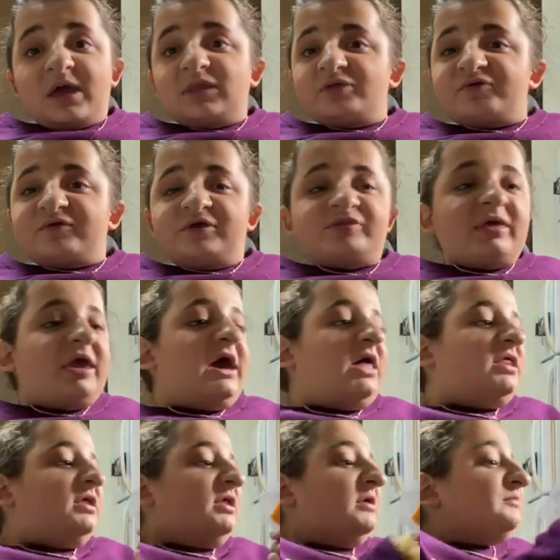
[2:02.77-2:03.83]
of cheese they had
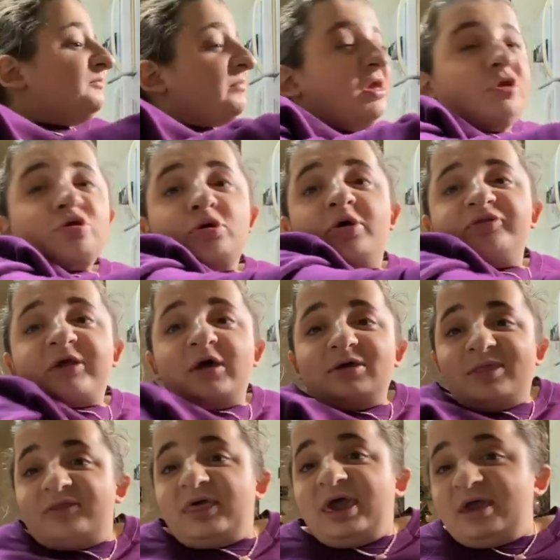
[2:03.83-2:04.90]
in it. Couldn't tell you
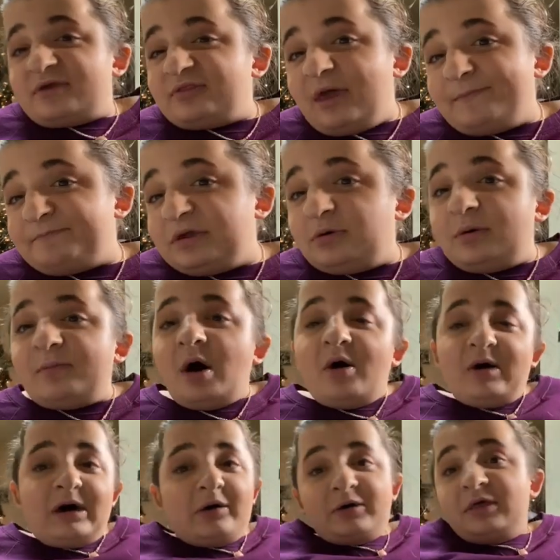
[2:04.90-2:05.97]
today, because I peeled them all
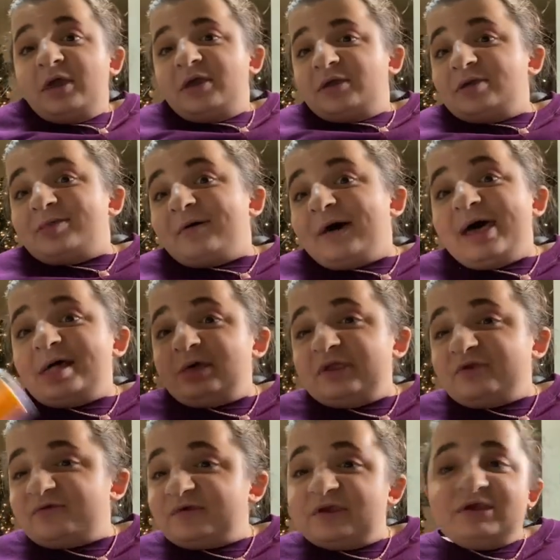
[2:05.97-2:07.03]
out. You know, I like
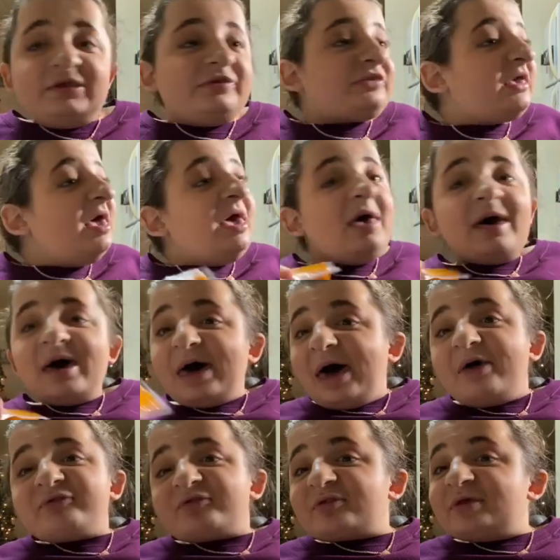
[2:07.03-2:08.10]
cheese. I
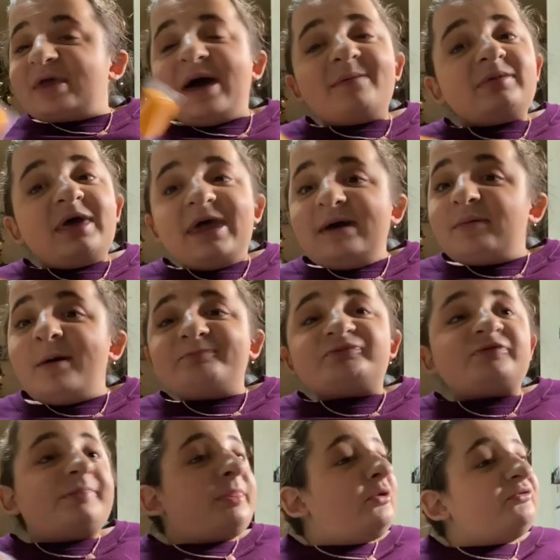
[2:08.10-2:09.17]
was like, I'm going to have up
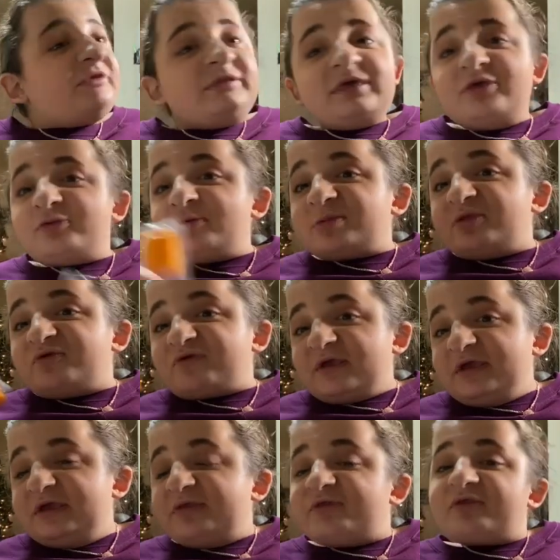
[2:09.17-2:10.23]
to 13 days worth of
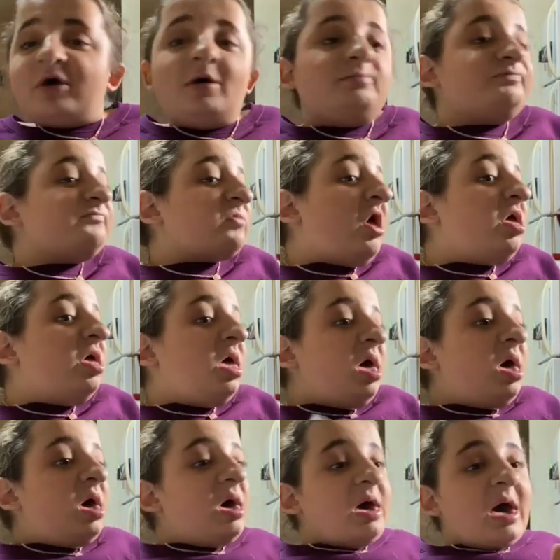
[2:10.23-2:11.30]
cheese, so...
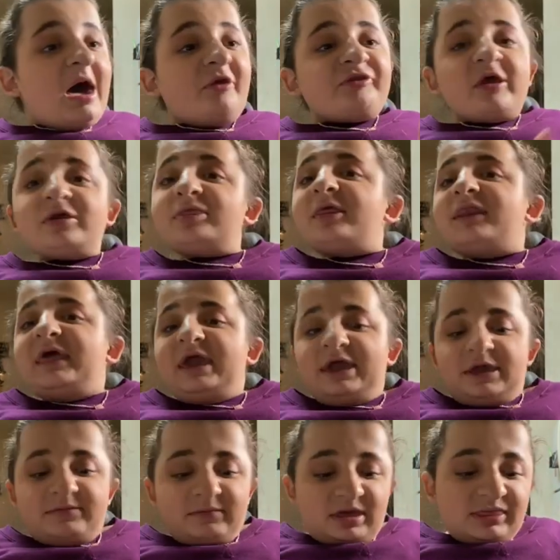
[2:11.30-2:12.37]
I'll tell you the
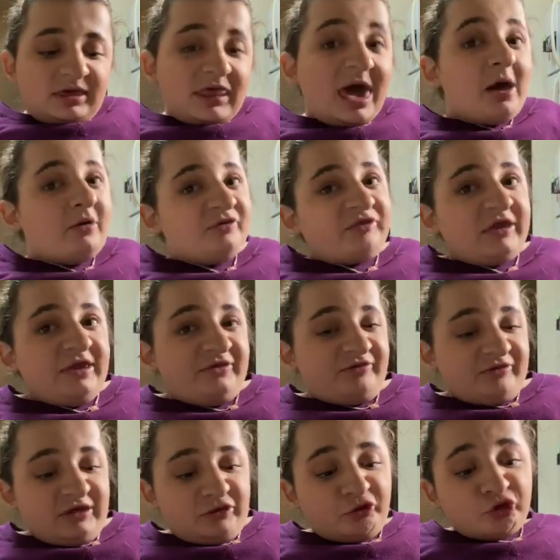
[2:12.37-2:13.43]
name and then how it
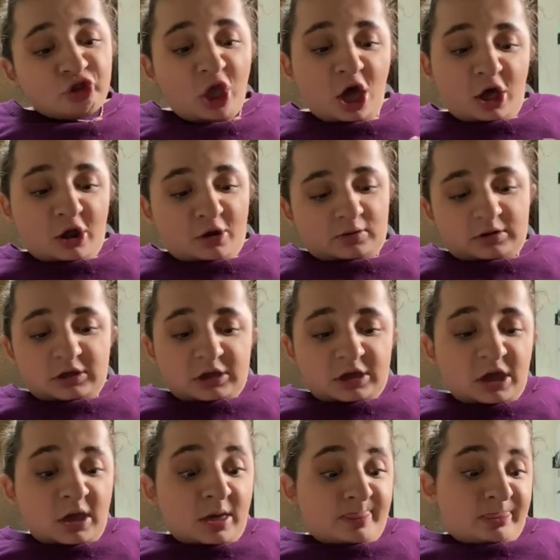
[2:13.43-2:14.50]
tasted. So,
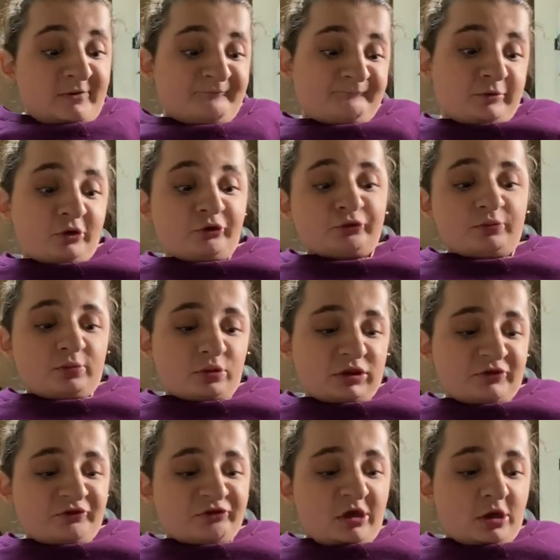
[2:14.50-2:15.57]
the first one we're going to
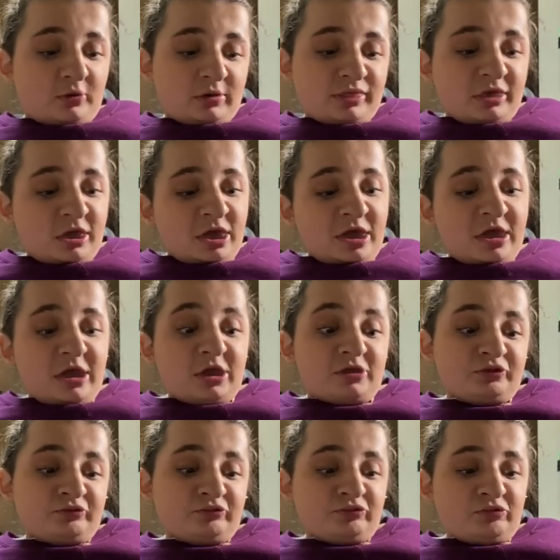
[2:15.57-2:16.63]
start with is
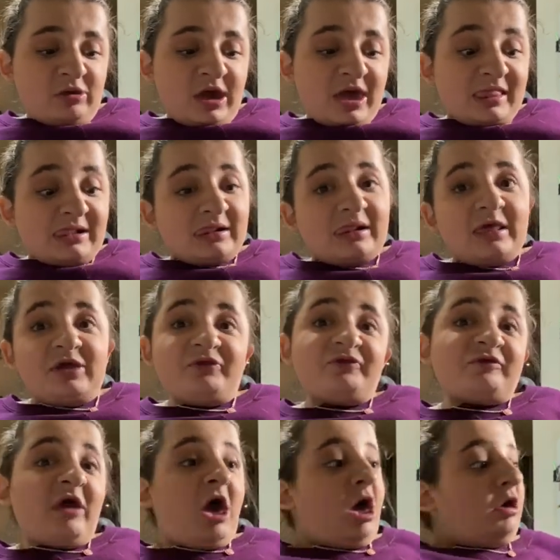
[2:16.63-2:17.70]
Red
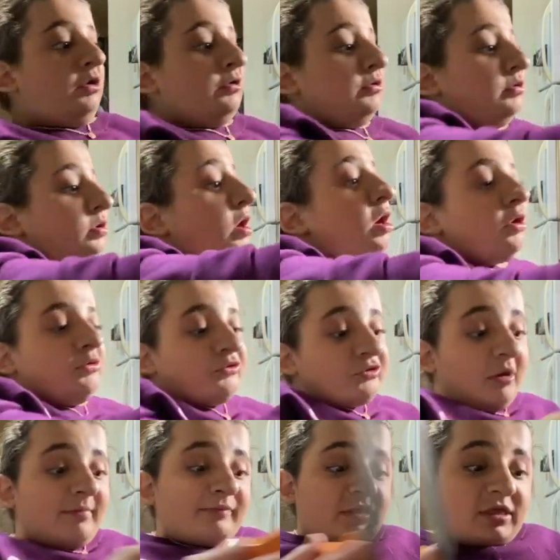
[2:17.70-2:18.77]
Lechard or
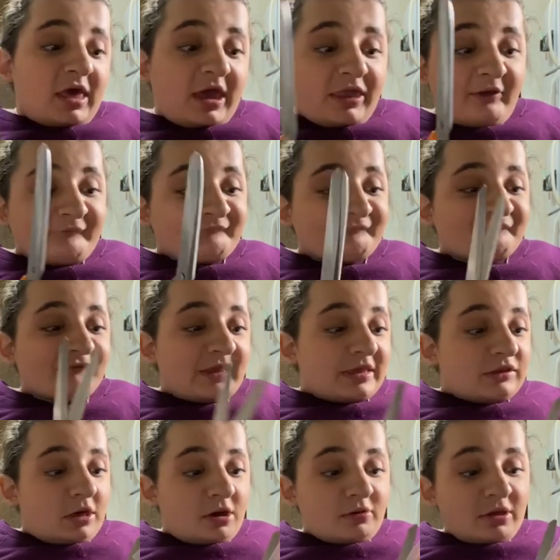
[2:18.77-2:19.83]
something. I don't freaking
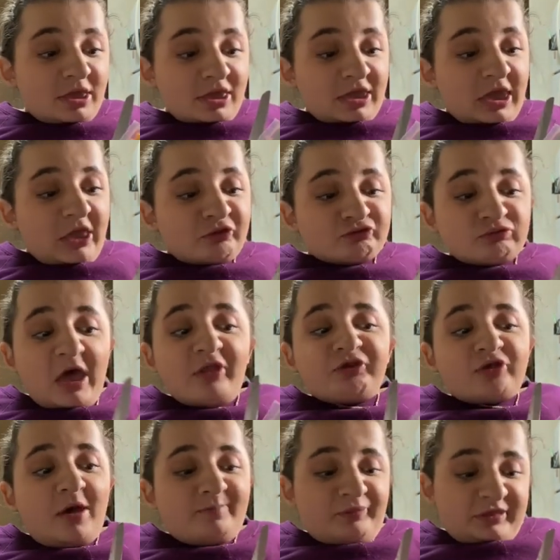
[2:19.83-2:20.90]
know. It's Red
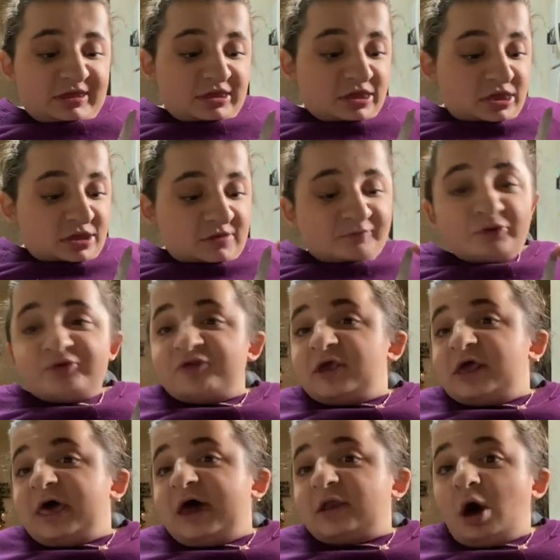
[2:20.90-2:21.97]
Something. If you see it
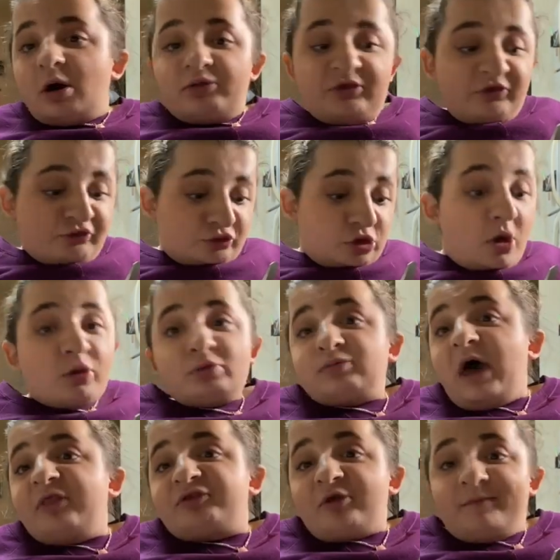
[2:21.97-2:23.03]
at Aldi, go to
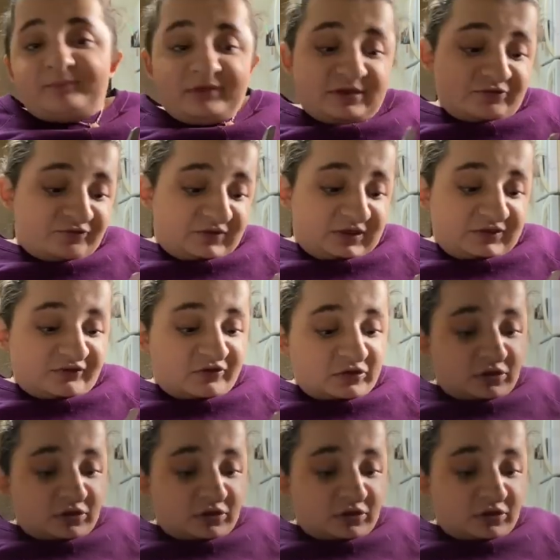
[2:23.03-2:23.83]
Red Something cheese.